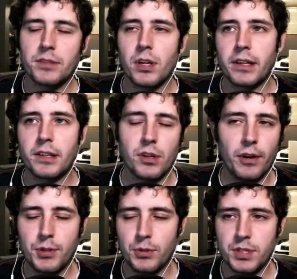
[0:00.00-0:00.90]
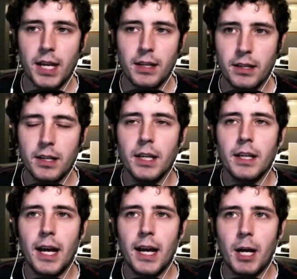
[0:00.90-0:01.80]
Panasonic has also
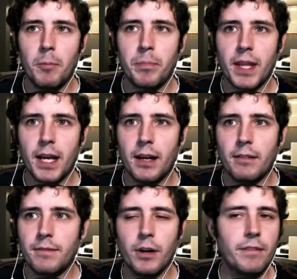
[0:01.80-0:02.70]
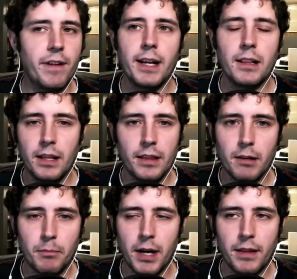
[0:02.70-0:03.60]
stated um, uh, very
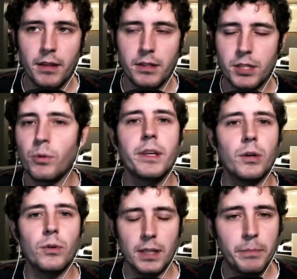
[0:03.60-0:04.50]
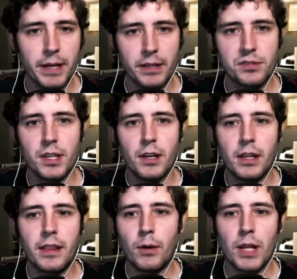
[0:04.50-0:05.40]
vaguely that by the, the Tokyo
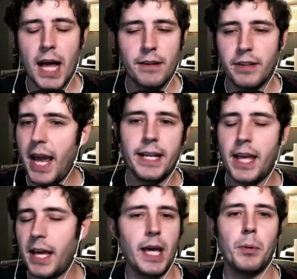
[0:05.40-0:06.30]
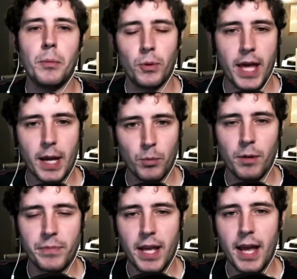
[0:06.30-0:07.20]
Olympics that they will have an 8K capable
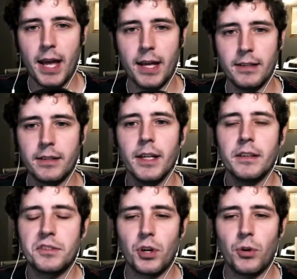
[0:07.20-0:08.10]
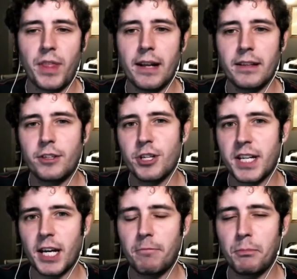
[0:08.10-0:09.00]
camera. And mm-hmm. so
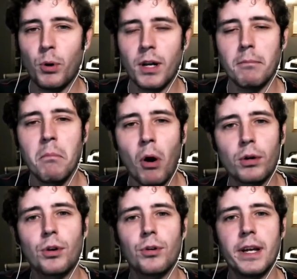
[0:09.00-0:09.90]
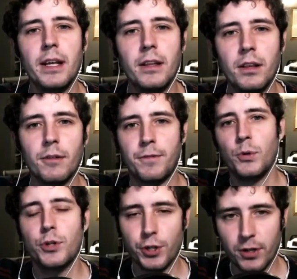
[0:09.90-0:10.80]
that just kind of put a marker in
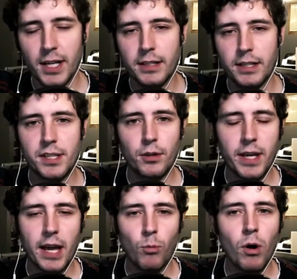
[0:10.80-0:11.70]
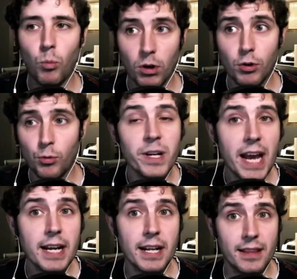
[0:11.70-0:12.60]
the future to said, okay, well, we're
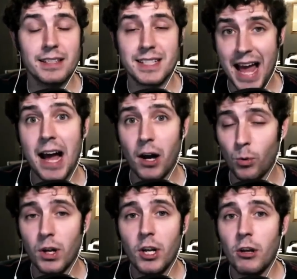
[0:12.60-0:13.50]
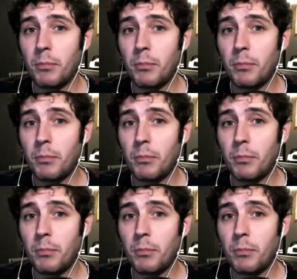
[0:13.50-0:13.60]
creating this now,